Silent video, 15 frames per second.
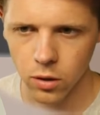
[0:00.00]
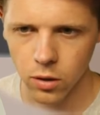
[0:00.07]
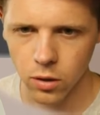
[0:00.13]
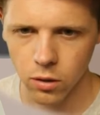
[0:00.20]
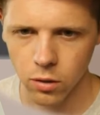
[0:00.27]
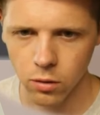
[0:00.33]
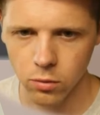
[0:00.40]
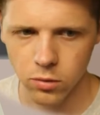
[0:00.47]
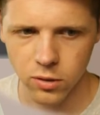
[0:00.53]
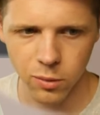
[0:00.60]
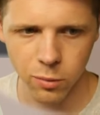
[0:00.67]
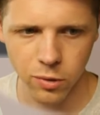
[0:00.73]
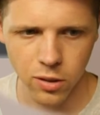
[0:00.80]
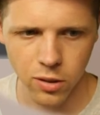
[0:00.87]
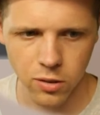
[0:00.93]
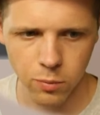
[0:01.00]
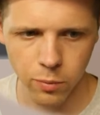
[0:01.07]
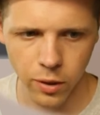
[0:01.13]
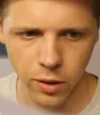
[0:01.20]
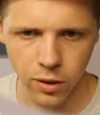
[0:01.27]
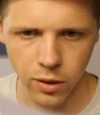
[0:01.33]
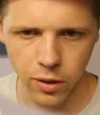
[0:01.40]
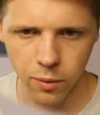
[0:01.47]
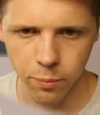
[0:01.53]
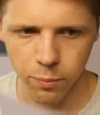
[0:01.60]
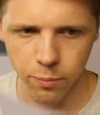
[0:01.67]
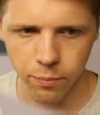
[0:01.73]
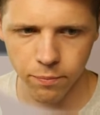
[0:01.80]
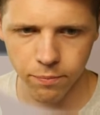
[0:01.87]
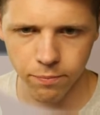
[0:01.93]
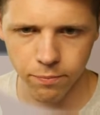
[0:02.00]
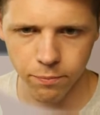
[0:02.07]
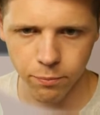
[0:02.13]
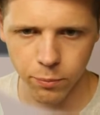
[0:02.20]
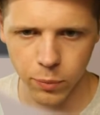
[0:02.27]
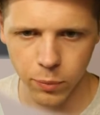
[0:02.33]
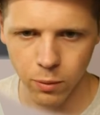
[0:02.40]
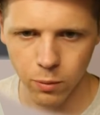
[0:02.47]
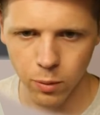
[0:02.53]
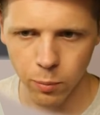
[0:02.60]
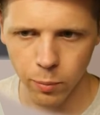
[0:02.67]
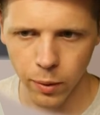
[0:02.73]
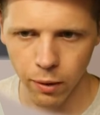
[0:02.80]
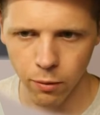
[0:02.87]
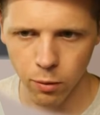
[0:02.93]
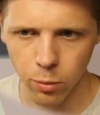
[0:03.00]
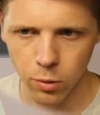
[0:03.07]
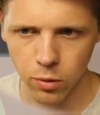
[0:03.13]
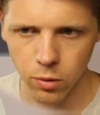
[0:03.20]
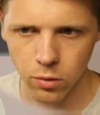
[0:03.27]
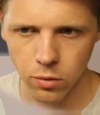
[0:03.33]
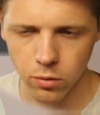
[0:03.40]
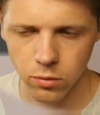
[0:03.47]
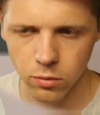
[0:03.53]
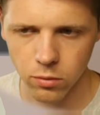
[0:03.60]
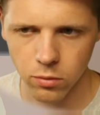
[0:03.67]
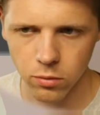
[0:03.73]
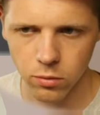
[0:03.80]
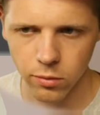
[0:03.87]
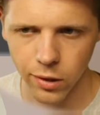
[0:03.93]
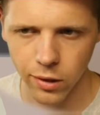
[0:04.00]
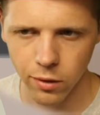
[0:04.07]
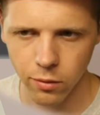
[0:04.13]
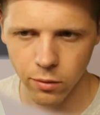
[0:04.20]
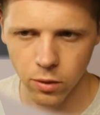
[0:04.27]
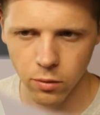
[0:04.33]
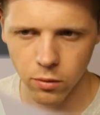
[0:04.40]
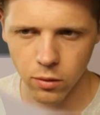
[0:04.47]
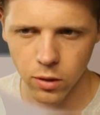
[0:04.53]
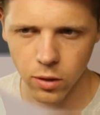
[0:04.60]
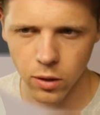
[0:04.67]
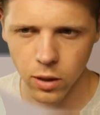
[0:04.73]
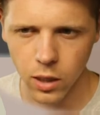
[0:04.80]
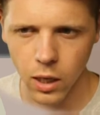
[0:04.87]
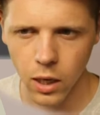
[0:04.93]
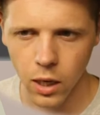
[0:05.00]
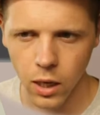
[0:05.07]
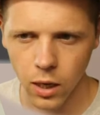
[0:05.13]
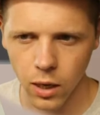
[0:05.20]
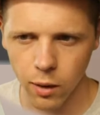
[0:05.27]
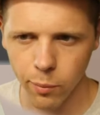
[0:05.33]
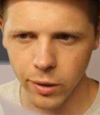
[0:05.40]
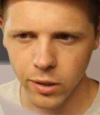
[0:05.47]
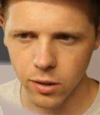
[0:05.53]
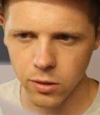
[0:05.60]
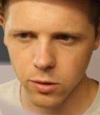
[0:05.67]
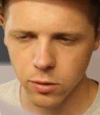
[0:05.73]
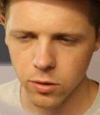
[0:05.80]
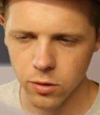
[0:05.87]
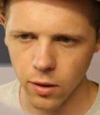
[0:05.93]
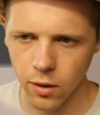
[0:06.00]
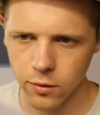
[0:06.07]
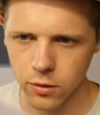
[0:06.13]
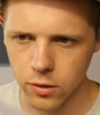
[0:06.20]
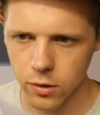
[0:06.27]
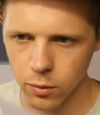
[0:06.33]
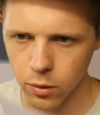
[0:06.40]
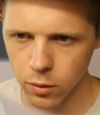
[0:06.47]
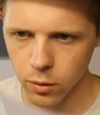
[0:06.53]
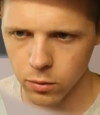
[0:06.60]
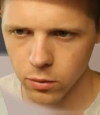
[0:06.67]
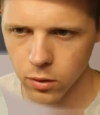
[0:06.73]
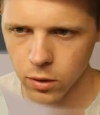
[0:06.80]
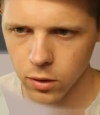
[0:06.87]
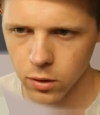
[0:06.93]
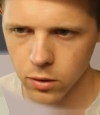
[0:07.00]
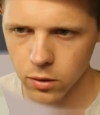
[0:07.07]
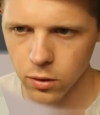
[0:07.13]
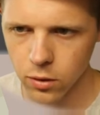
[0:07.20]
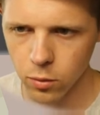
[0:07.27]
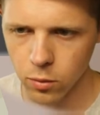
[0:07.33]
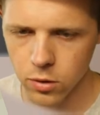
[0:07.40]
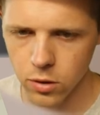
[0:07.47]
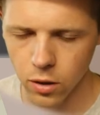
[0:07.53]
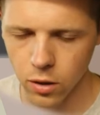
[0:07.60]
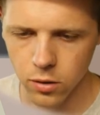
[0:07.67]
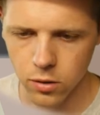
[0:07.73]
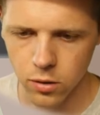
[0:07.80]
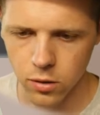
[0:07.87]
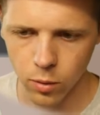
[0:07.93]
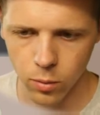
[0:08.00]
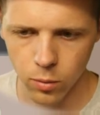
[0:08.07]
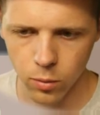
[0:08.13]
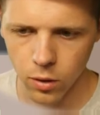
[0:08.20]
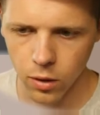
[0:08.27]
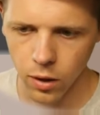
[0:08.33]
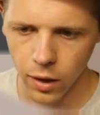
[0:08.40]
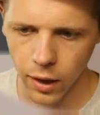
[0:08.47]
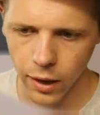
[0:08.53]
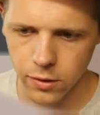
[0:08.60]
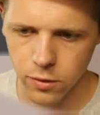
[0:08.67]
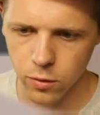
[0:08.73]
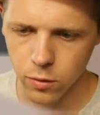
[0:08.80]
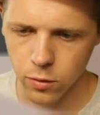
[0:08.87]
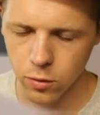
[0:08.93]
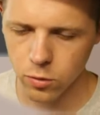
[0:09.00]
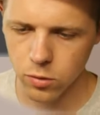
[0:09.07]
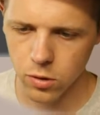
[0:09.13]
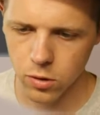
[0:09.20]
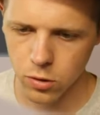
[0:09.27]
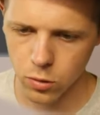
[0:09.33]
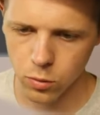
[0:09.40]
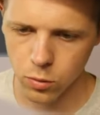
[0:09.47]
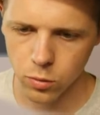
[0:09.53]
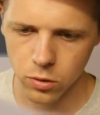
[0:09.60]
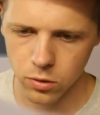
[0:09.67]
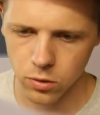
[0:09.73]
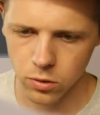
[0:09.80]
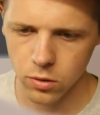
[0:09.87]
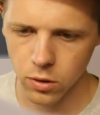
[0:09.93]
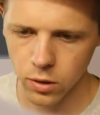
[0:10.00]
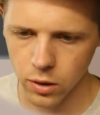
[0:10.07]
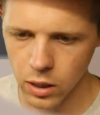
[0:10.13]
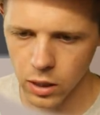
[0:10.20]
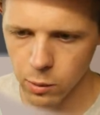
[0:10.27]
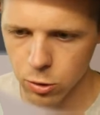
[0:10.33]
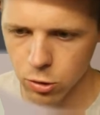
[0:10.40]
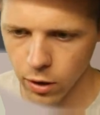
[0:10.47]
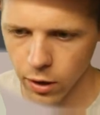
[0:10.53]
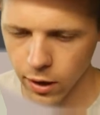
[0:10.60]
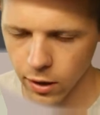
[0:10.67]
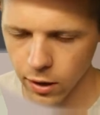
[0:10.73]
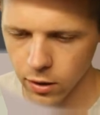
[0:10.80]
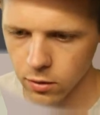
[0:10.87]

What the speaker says: Oh, some of these might not be repairable. I don't know. But it tells you it's a level 0, nodes dug 0. As you use the tools, it keeps track.